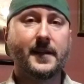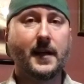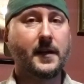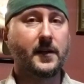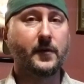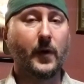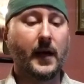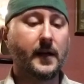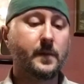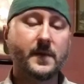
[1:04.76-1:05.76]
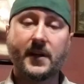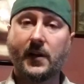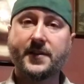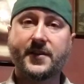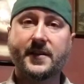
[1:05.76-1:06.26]
in a good way. So
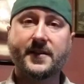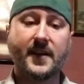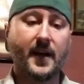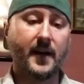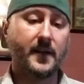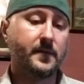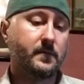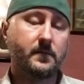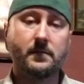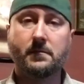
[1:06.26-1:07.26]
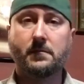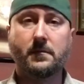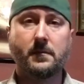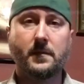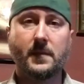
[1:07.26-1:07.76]
let's just uh,
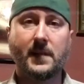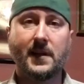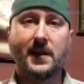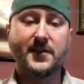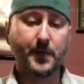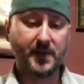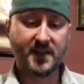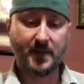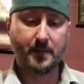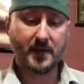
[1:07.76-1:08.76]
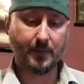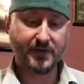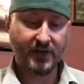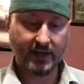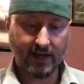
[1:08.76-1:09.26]
let's open this baby up and check it